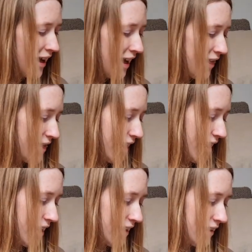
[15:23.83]
And
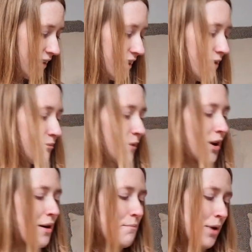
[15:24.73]
then
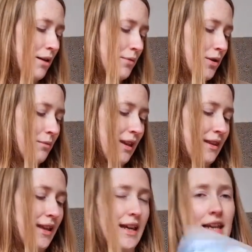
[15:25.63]
my mum got me
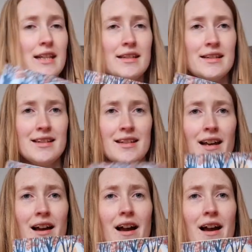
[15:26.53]
this.